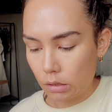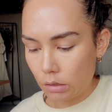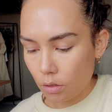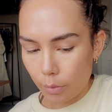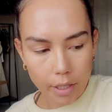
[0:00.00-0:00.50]

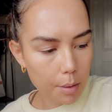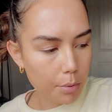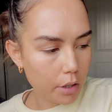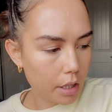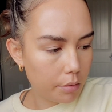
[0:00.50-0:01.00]
Ooh, where did I
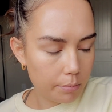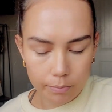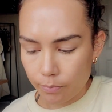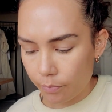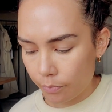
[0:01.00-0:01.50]
put it?
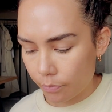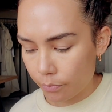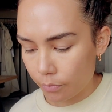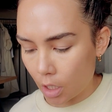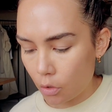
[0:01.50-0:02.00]

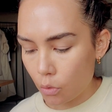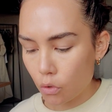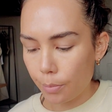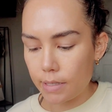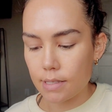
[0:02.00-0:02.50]

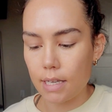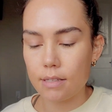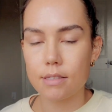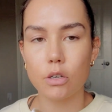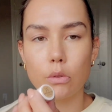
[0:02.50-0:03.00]
Neutral
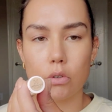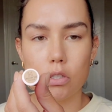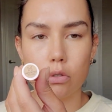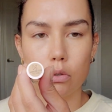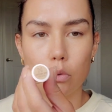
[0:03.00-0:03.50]
Biscuit,
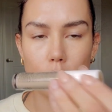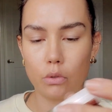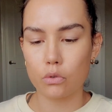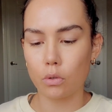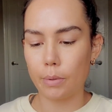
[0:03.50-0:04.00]
032
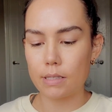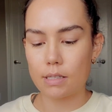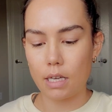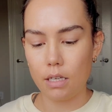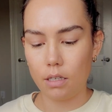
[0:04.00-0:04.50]
Neutral
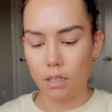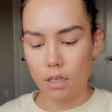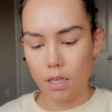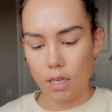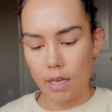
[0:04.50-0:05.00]
Biscuit.
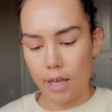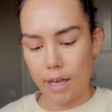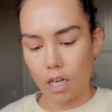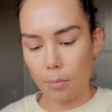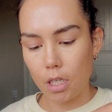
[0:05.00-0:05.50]

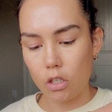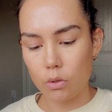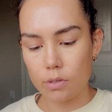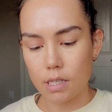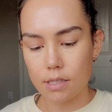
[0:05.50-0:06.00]
And I'm gonna
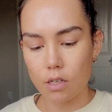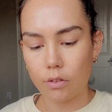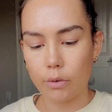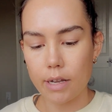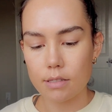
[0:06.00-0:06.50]
use this on
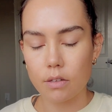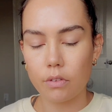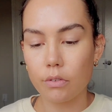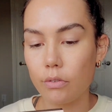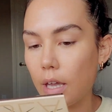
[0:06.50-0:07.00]
the rest of
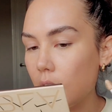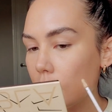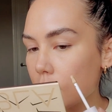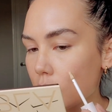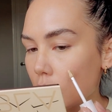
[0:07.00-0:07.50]
the
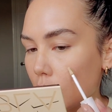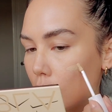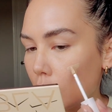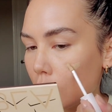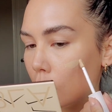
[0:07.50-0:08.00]
face
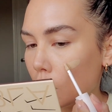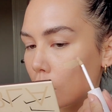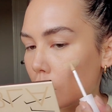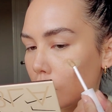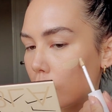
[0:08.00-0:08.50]

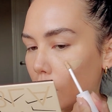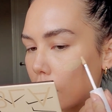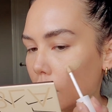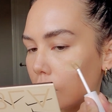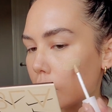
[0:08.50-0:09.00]
for
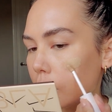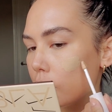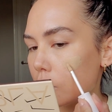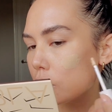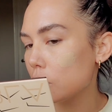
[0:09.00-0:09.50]

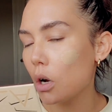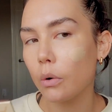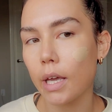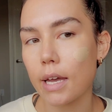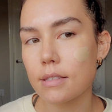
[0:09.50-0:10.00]
coverage. Oh
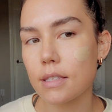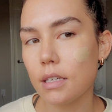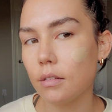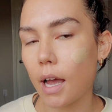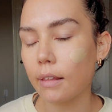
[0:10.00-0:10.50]
yeah,
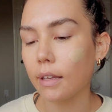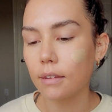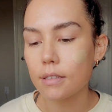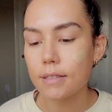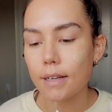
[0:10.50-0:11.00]
see, I
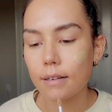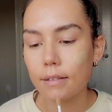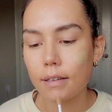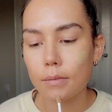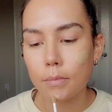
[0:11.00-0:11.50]
like this shade a
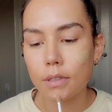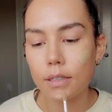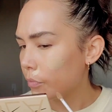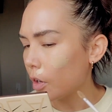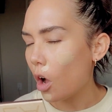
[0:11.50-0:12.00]
lot
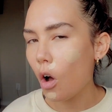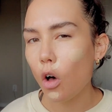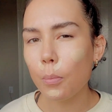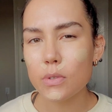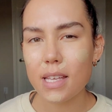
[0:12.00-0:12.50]
more.
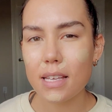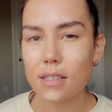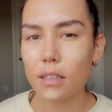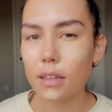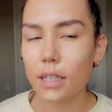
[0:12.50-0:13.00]
Almost has
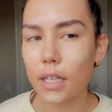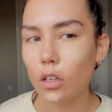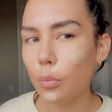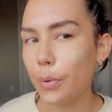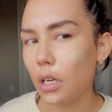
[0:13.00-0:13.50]
a
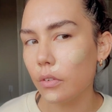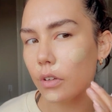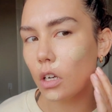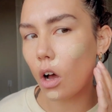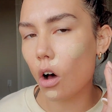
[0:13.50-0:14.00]
little bit of
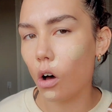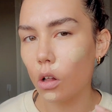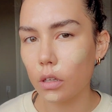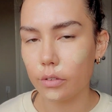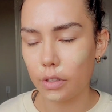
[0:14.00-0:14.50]
an
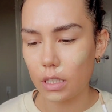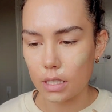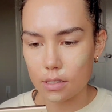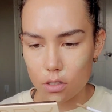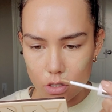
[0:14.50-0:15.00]

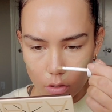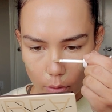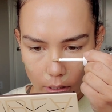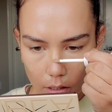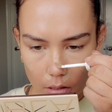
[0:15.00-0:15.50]
oliviness
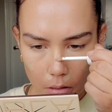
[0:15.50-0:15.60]
to it.